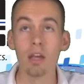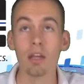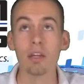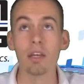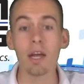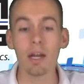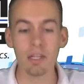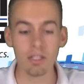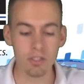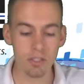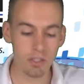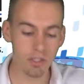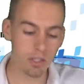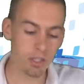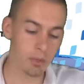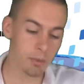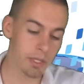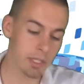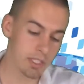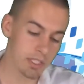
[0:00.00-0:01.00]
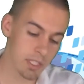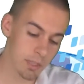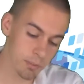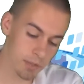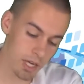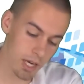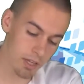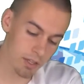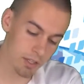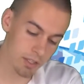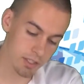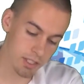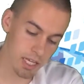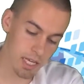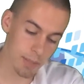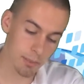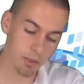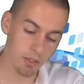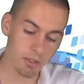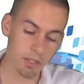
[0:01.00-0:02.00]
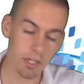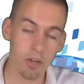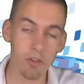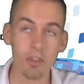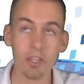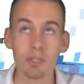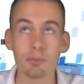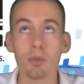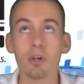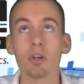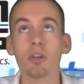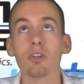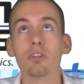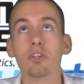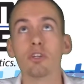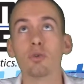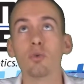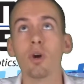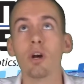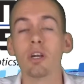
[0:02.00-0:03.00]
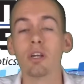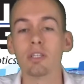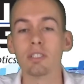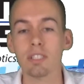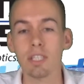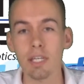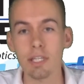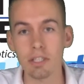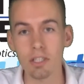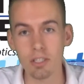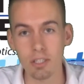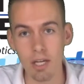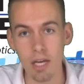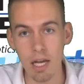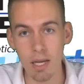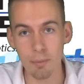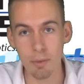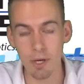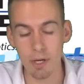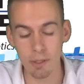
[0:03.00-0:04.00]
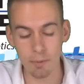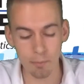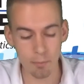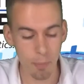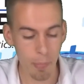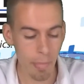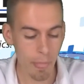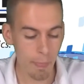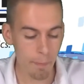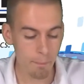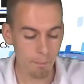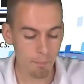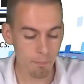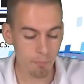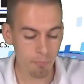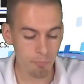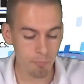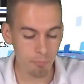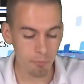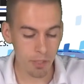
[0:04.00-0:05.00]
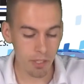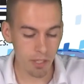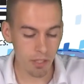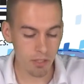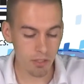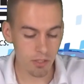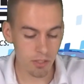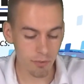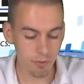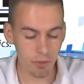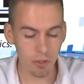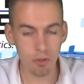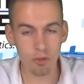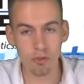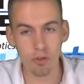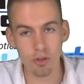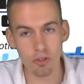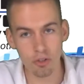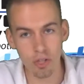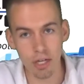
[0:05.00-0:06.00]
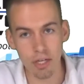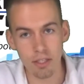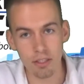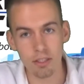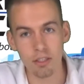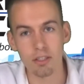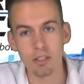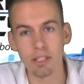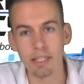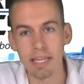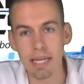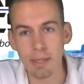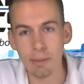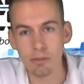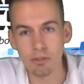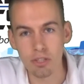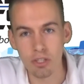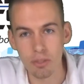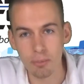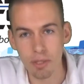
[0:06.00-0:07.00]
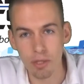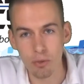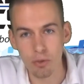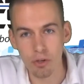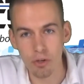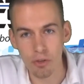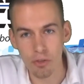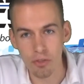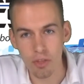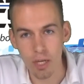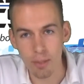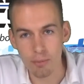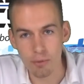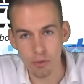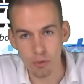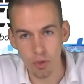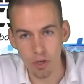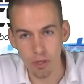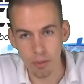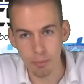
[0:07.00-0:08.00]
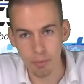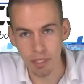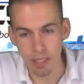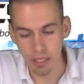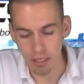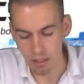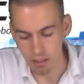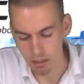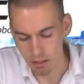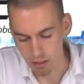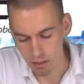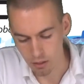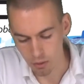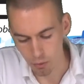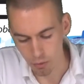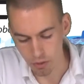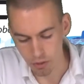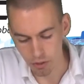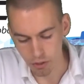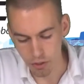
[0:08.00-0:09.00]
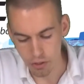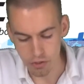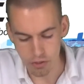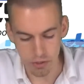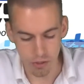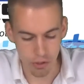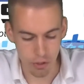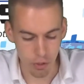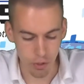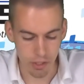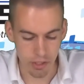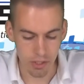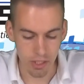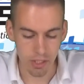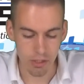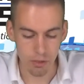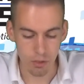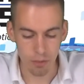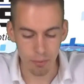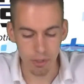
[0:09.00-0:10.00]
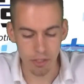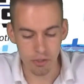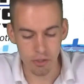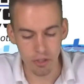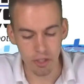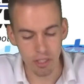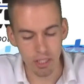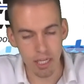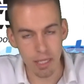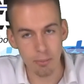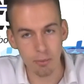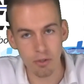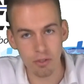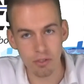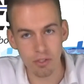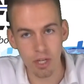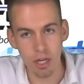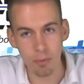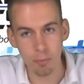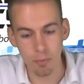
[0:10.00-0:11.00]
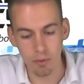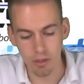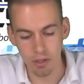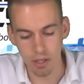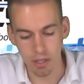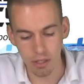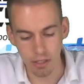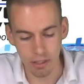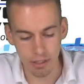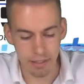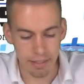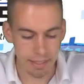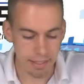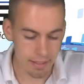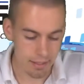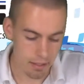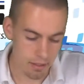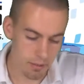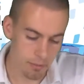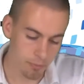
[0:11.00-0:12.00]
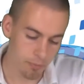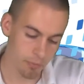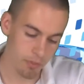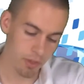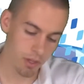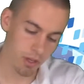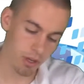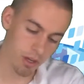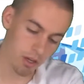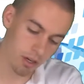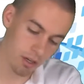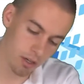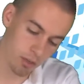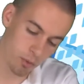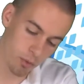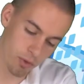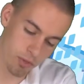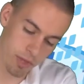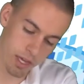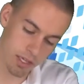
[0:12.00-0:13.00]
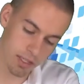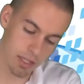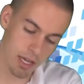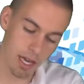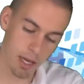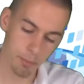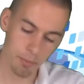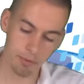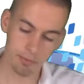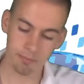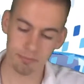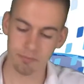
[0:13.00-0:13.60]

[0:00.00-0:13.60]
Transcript: Next is going to be a zip tie this cable. Now this part you want to take your time on because if you don't do it right, the cable is going to be where your thumbs want to be when you're using the joystick. So we'll make sure that cable is up and neat uh, with that top.